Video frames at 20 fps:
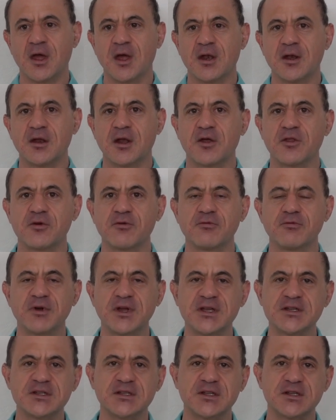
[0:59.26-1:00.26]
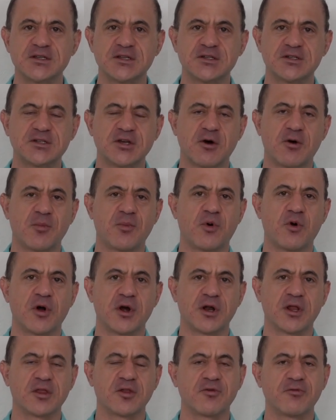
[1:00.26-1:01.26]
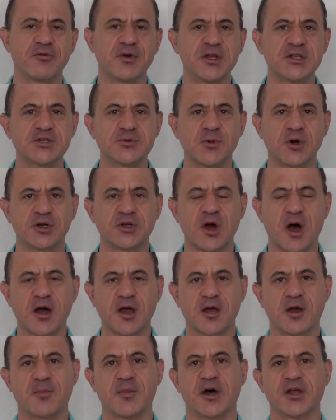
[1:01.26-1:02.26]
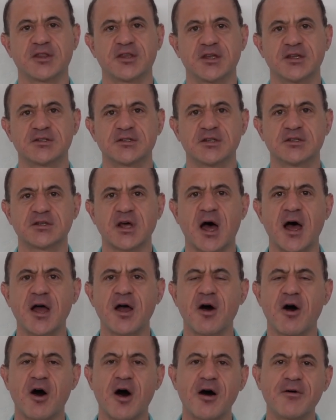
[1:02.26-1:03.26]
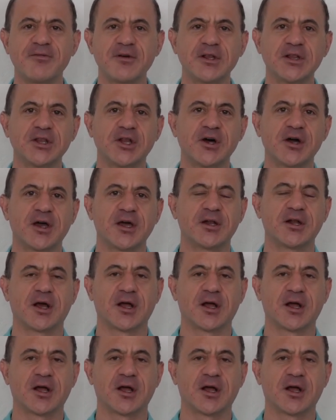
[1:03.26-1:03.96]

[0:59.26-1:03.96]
Now, the reason this is so important, and the reason we're talking about this, is I often look at